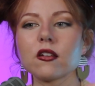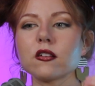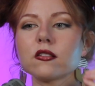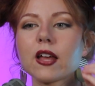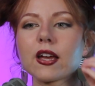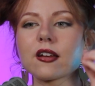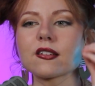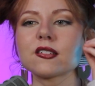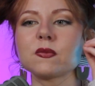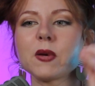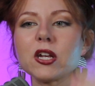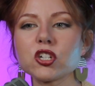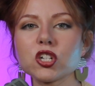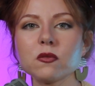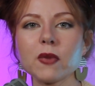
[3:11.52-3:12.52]
Like
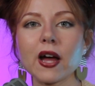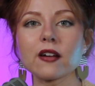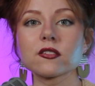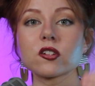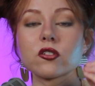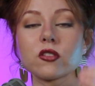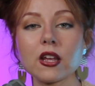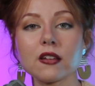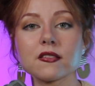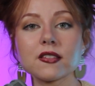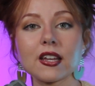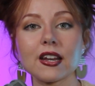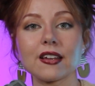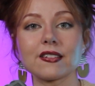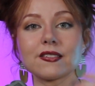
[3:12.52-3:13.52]
expansion packs are things
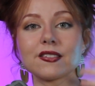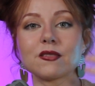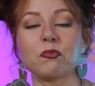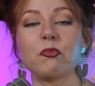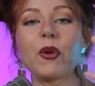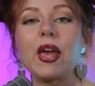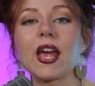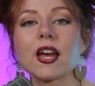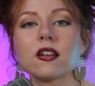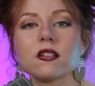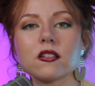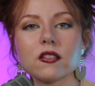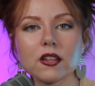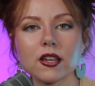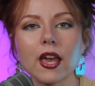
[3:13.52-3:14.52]
that
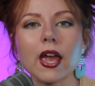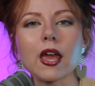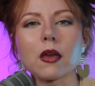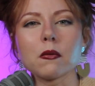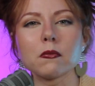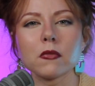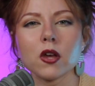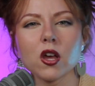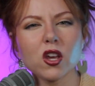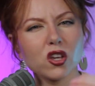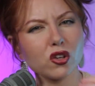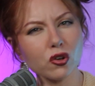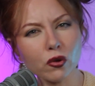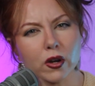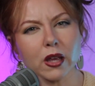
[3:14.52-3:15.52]
expand the game.
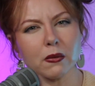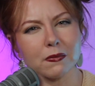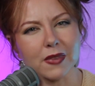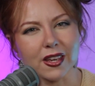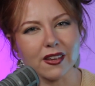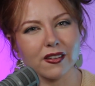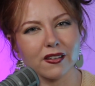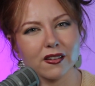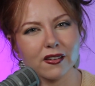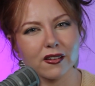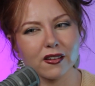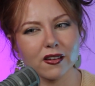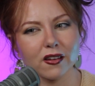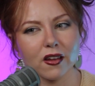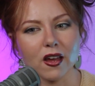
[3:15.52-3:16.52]
You know what I mean?
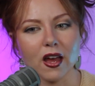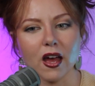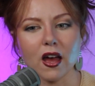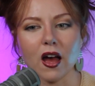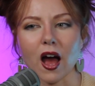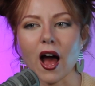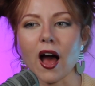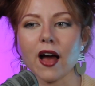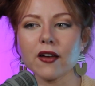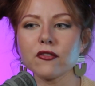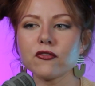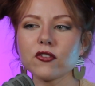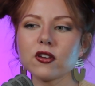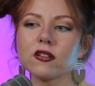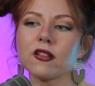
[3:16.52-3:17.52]
I
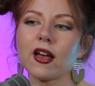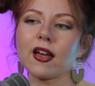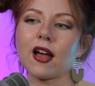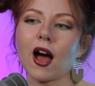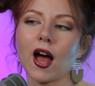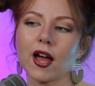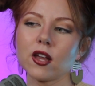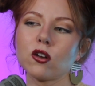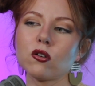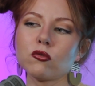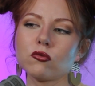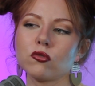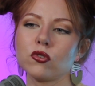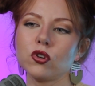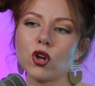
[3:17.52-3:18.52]
feel like I
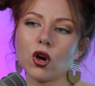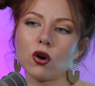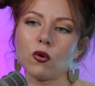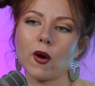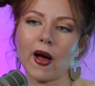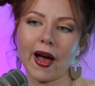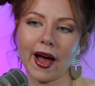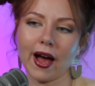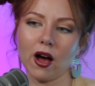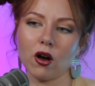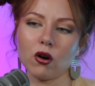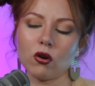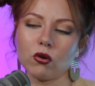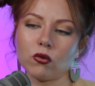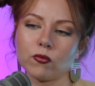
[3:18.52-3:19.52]
don't know
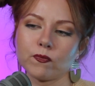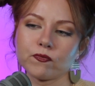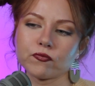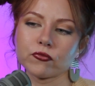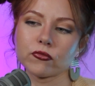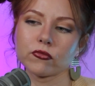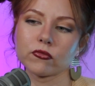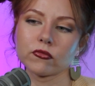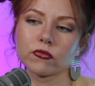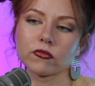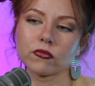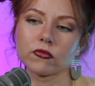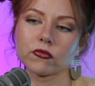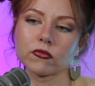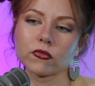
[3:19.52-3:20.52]
how
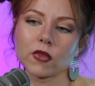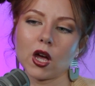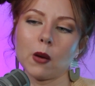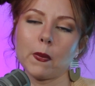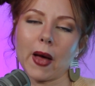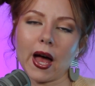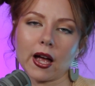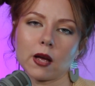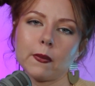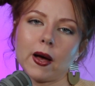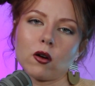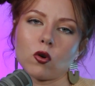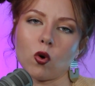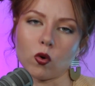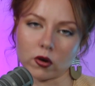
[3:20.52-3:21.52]
a pack
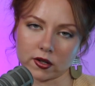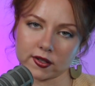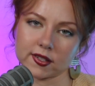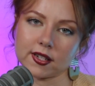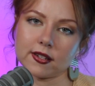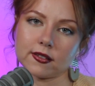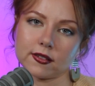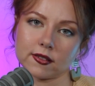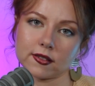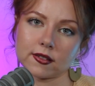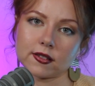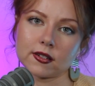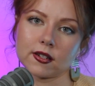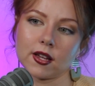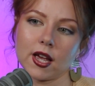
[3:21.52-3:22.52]
about
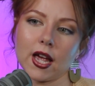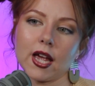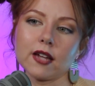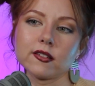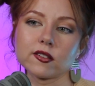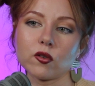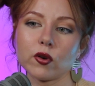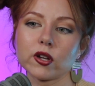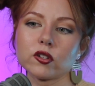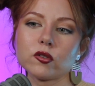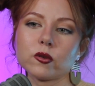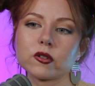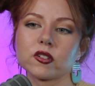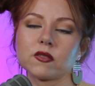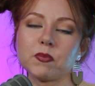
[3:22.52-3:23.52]
horses is going to
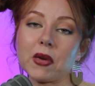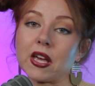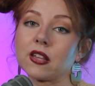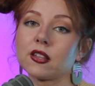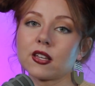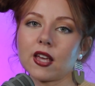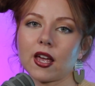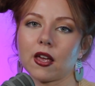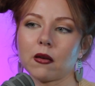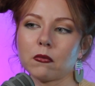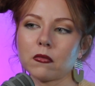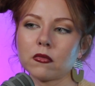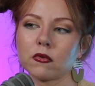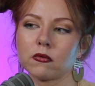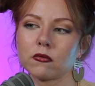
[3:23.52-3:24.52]
expand the
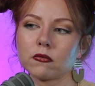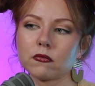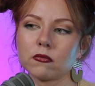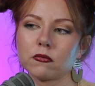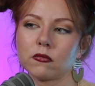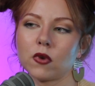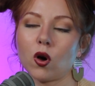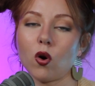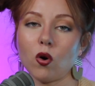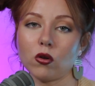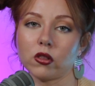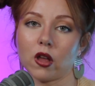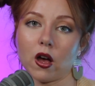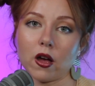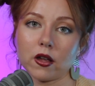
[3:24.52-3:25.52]
game a whole
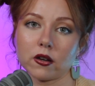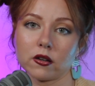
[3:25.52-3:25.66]
lot.